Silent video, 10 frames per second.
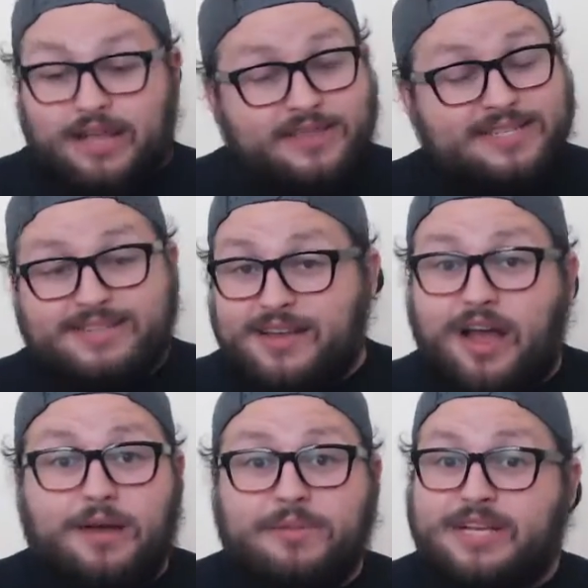This is a
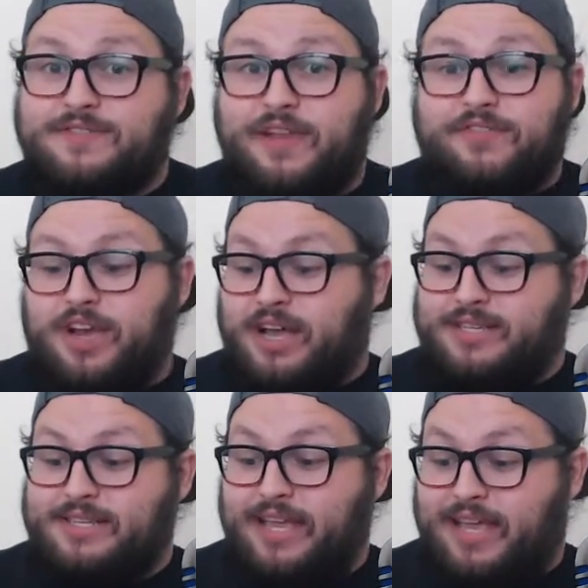complex flavor,
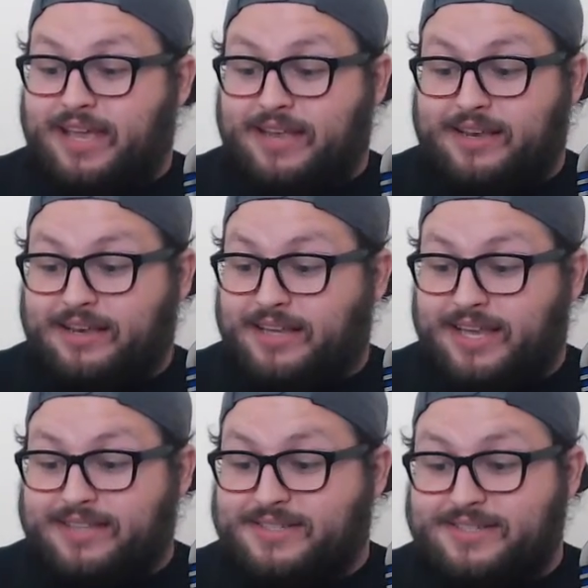guys, and
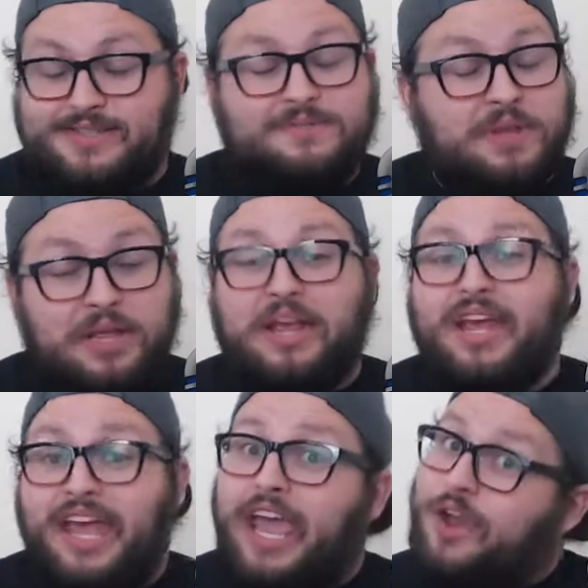it
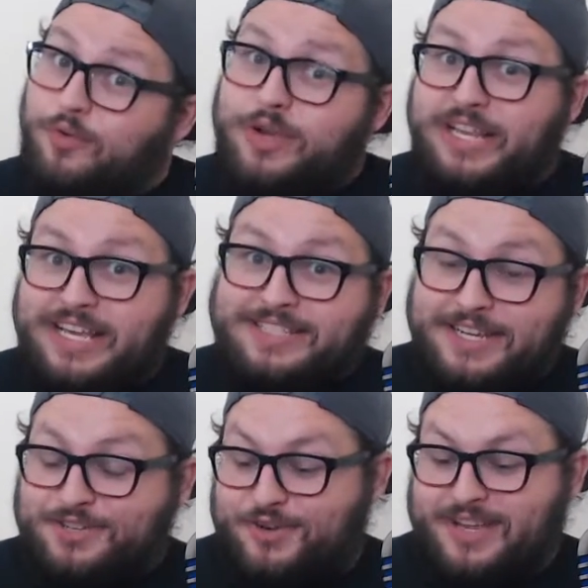really is
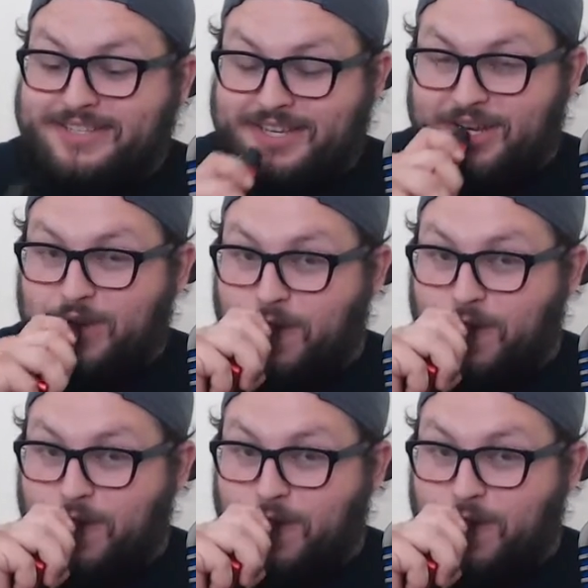interesting.